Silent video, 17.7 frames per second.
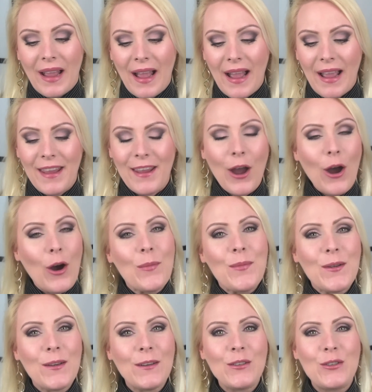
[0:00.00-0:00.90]
I
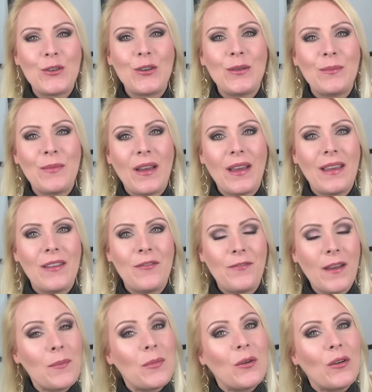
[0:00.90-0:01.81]
hope you enjoyed my
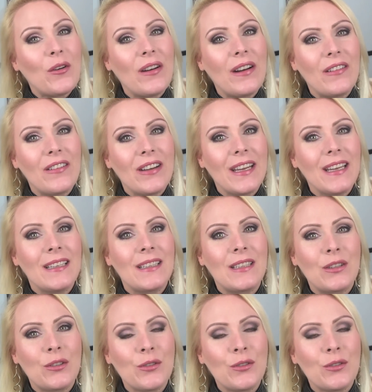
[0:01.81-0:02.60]
February